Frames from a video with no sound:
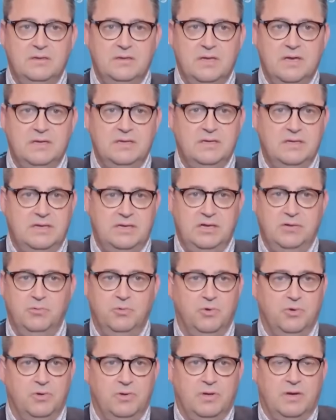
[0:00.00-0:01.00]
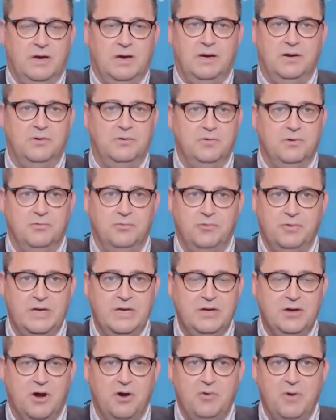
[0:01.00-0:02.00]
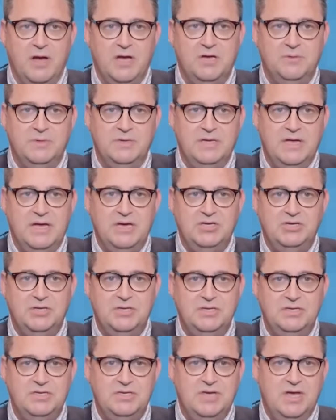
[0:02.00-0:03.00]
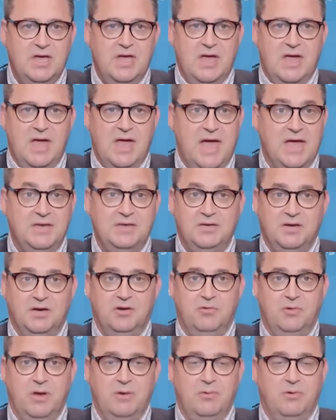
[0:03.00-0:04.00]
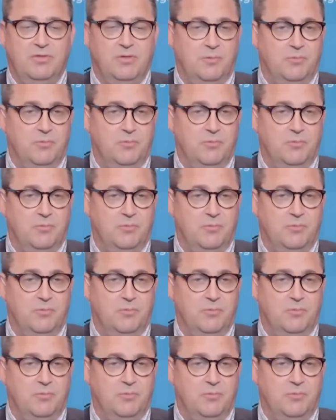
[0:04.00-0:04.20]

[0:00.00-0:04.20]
that he will uh, read our recommendations and agree with them.